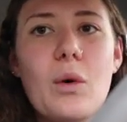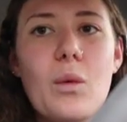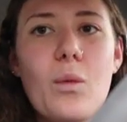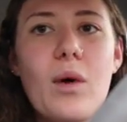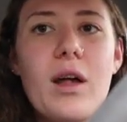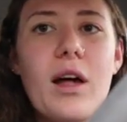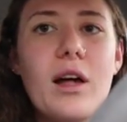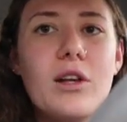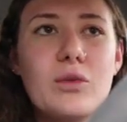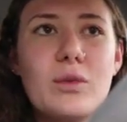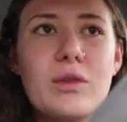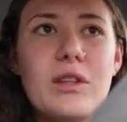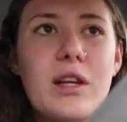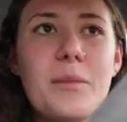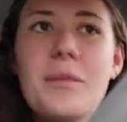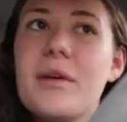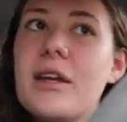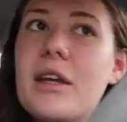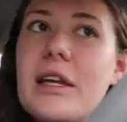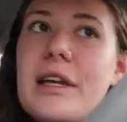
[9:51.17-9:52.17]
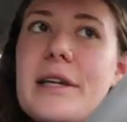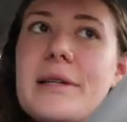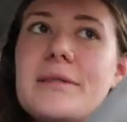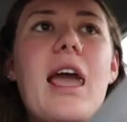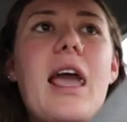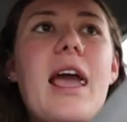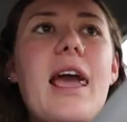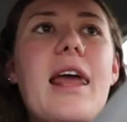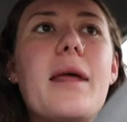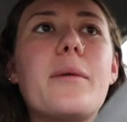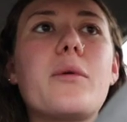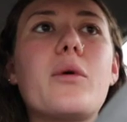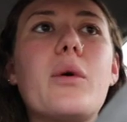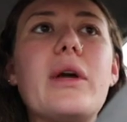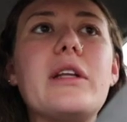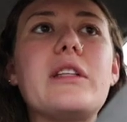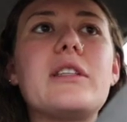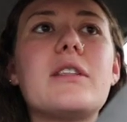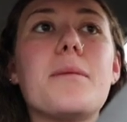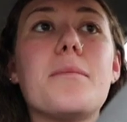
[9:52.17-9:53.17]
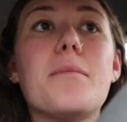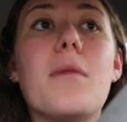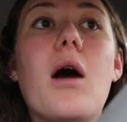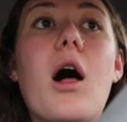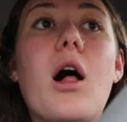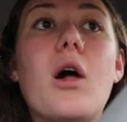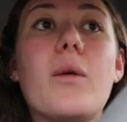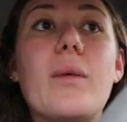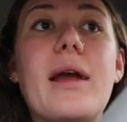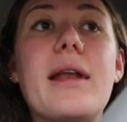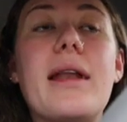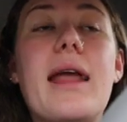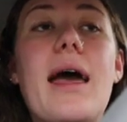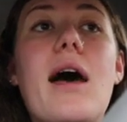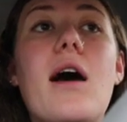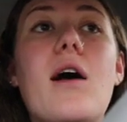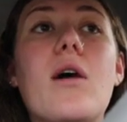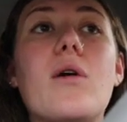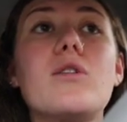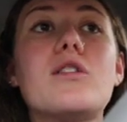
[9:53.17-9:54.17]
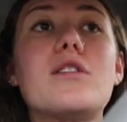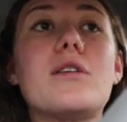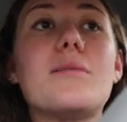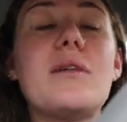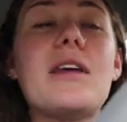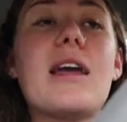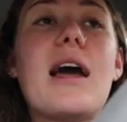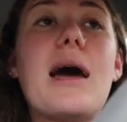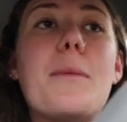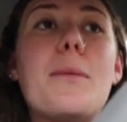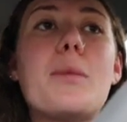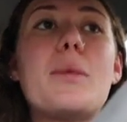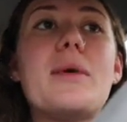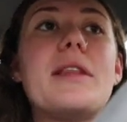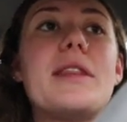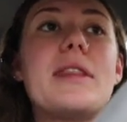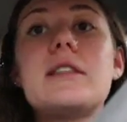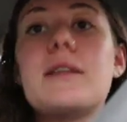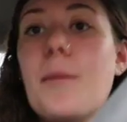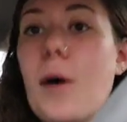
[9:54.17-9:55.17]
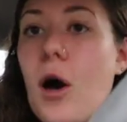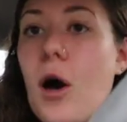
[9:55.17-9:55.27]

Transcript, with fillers: What else would there be? And I'm going to the mall right now to meet up with some